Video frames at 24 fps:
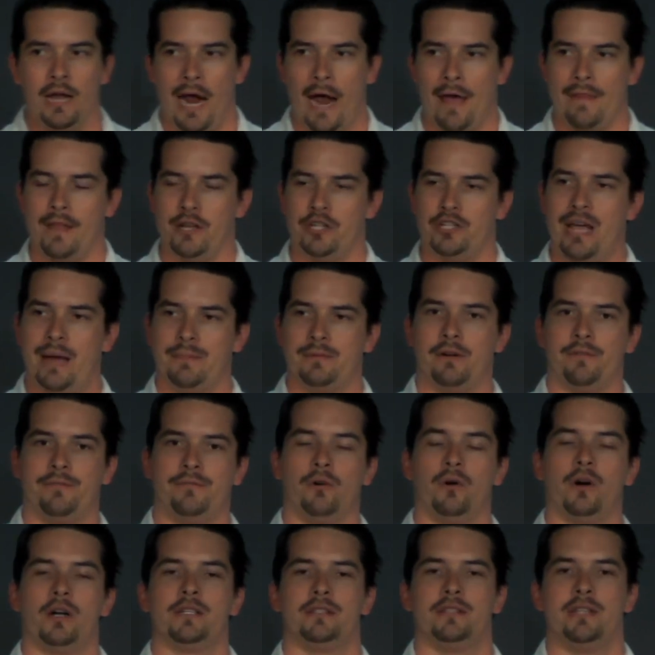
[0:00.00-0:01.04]
And then chapter
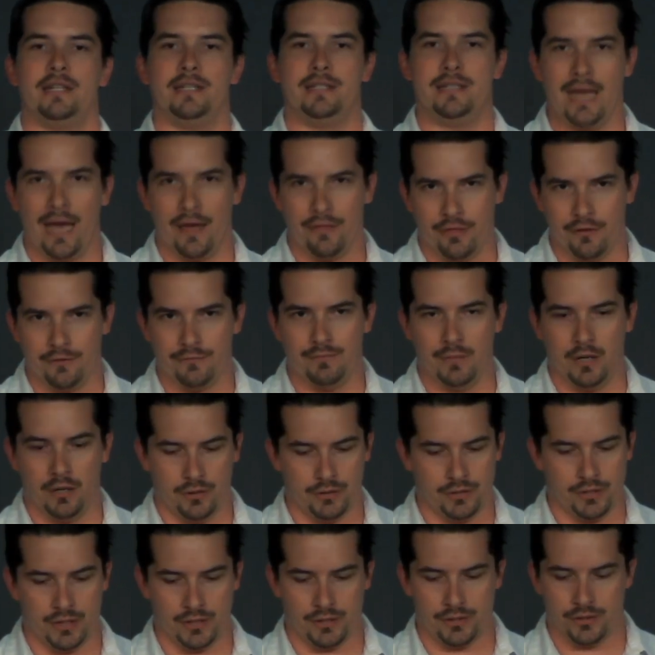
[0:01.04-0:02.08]
4 is the death of
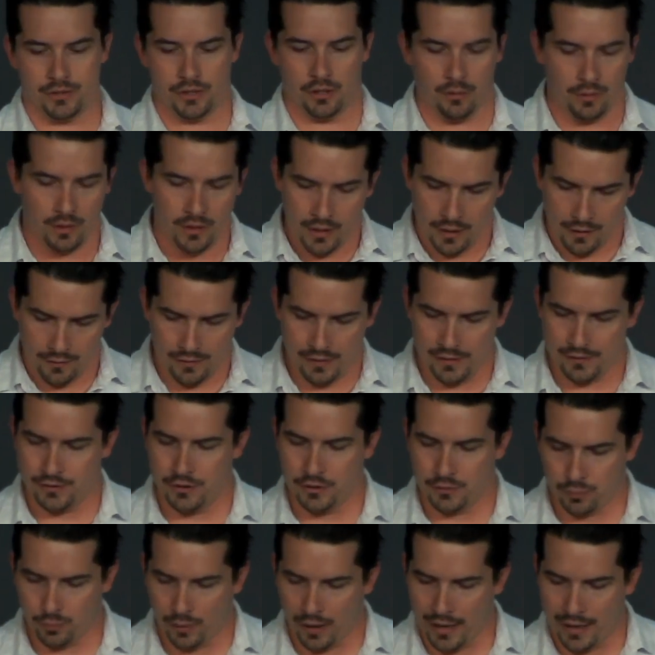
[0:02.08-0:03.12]
Moses. So this
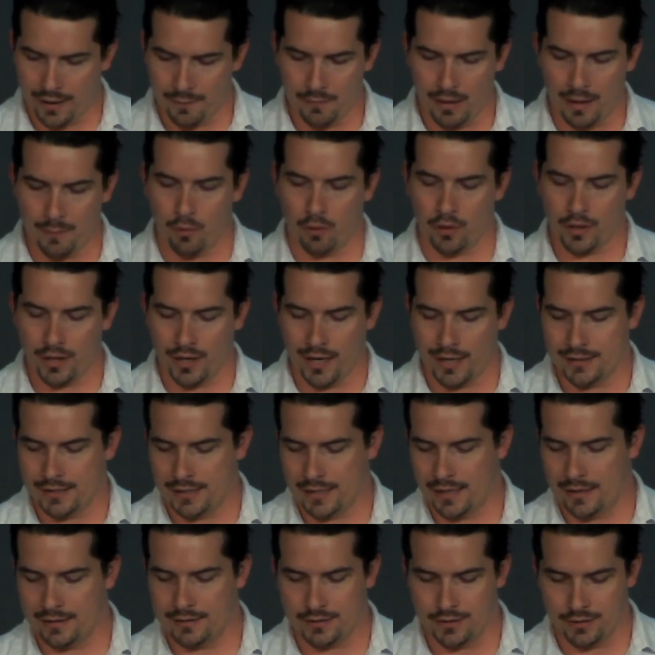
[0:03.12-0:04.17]
is why I'm organizing
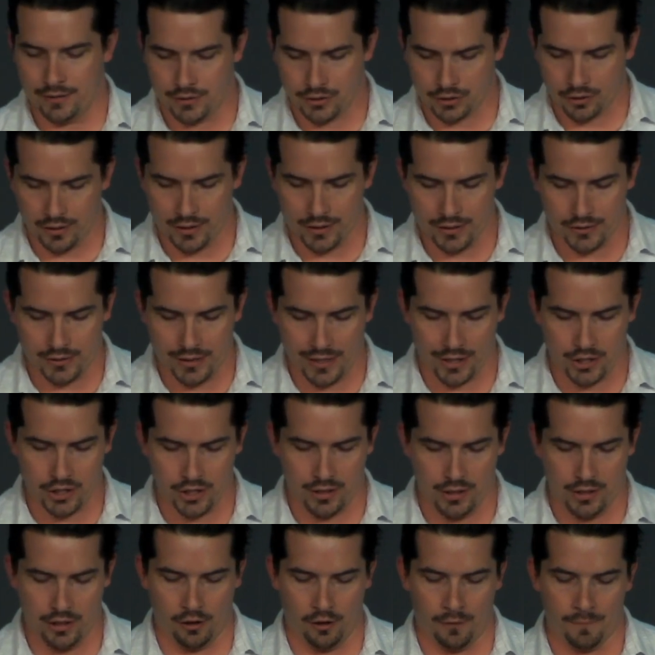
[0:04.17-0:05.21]
it as a discrete section
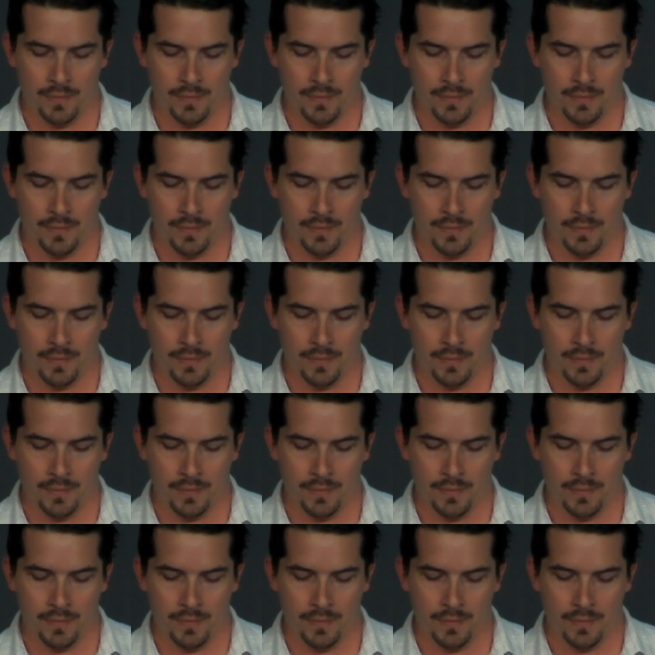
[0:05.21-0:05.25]
here.